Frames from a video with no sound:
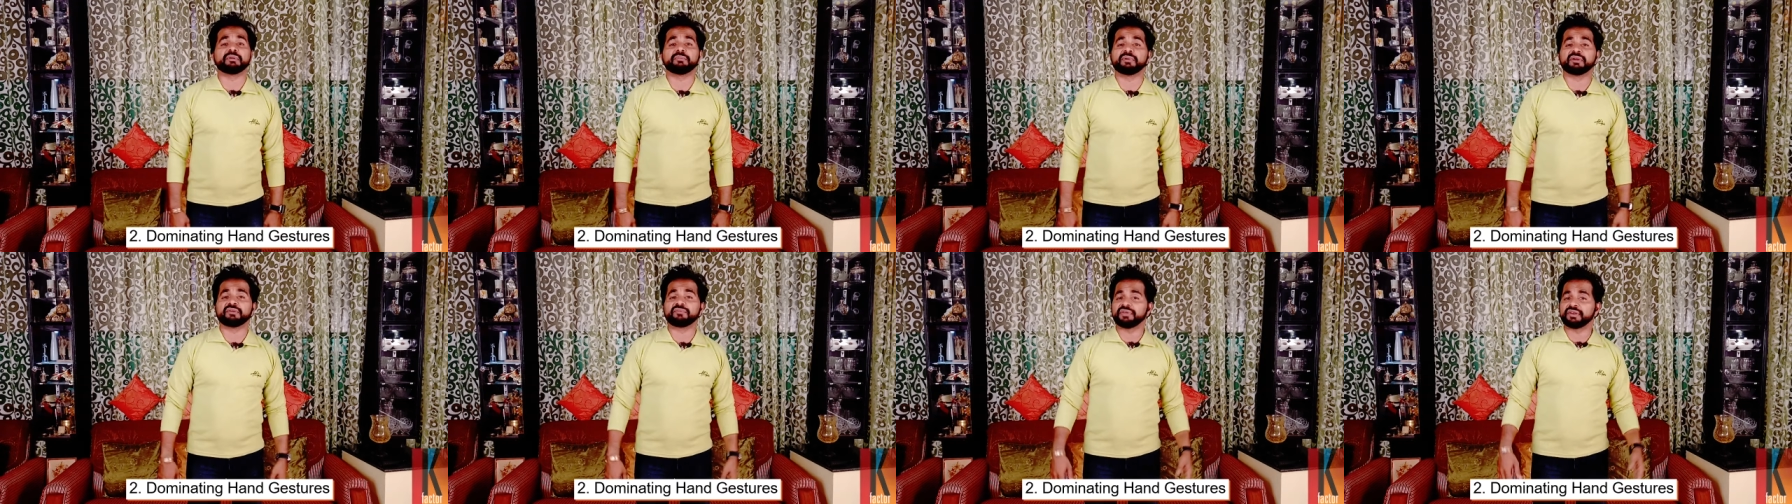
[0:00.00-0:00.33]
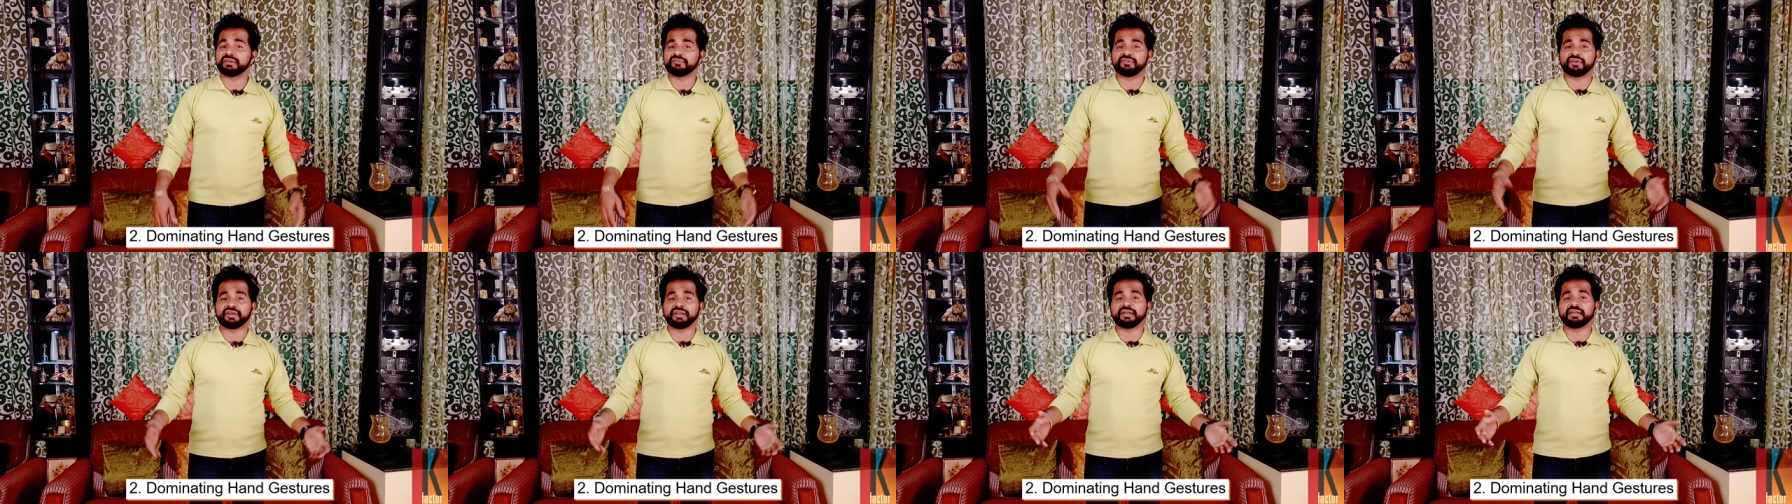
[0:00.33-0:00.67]
But
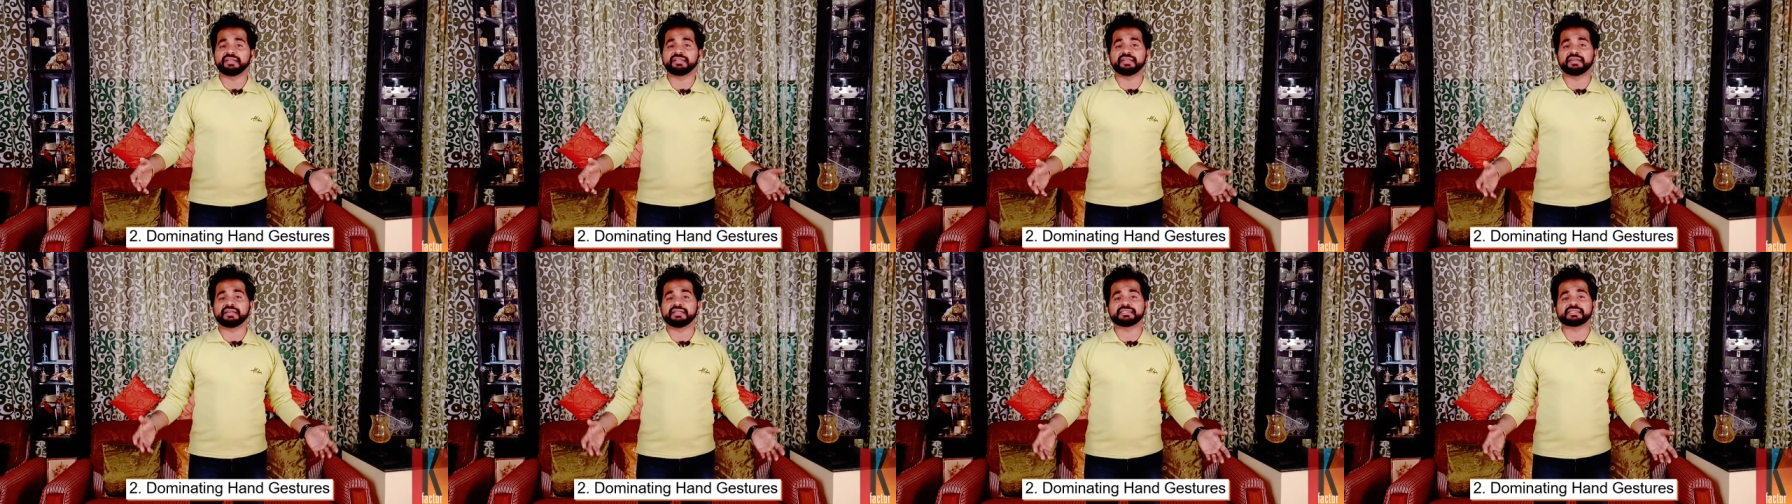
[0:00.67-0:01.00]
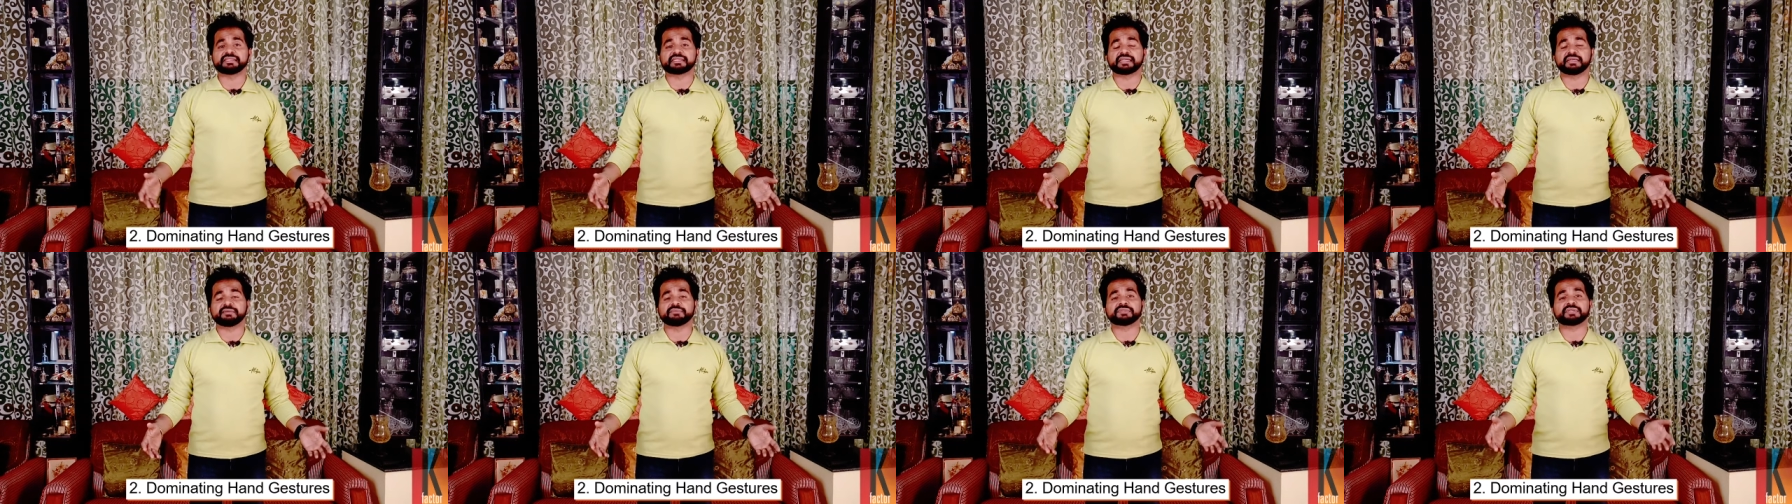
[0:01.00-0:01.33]
when finally the
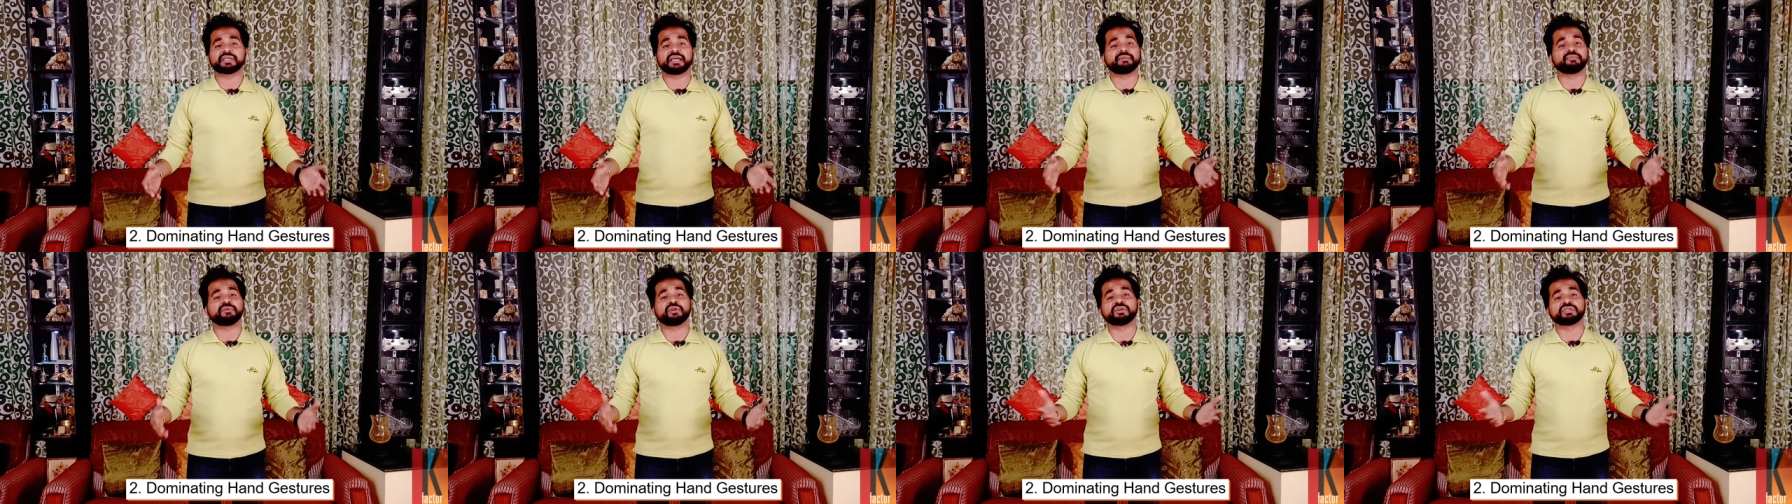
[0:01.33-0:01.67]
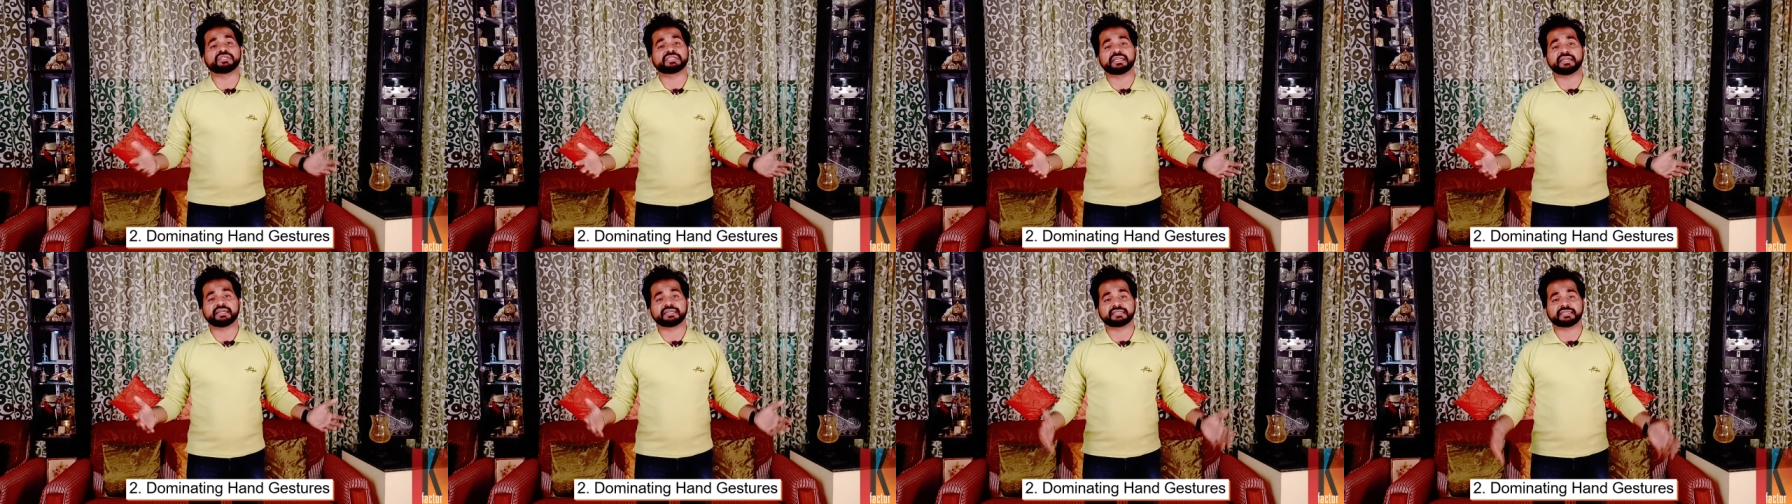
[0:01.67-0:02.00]
list comes, I'm not
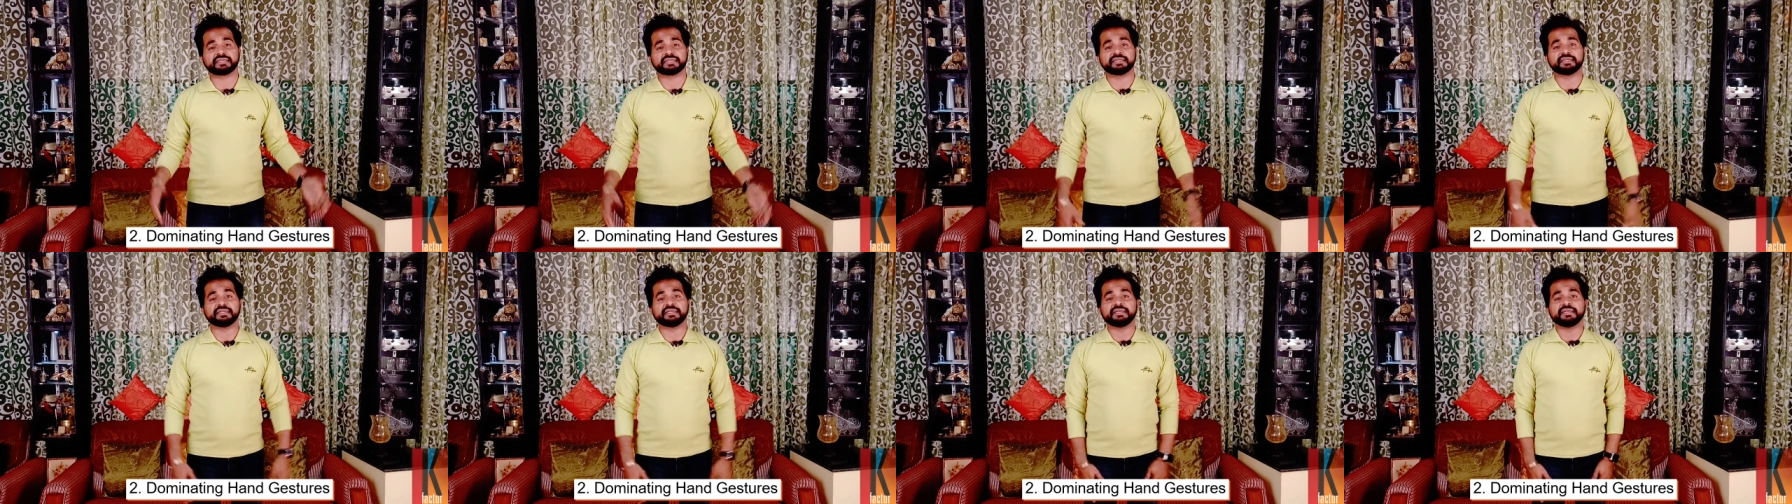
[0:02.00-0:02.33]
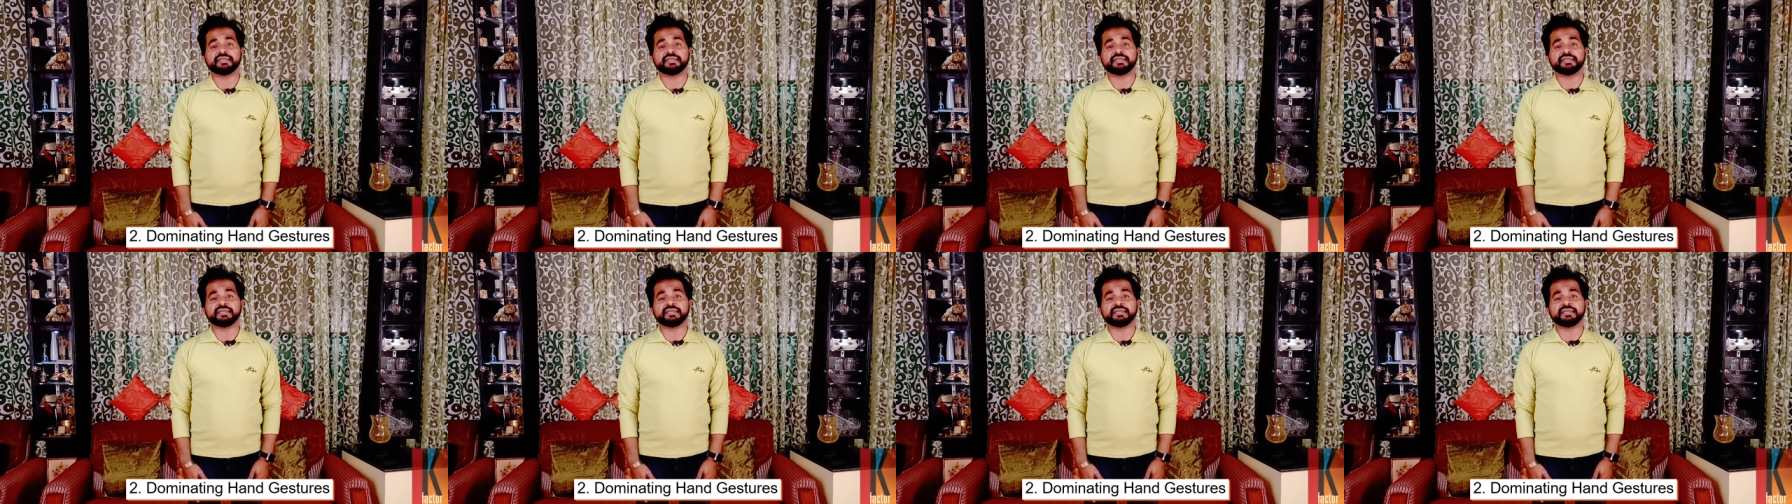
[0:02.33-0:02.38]
selected.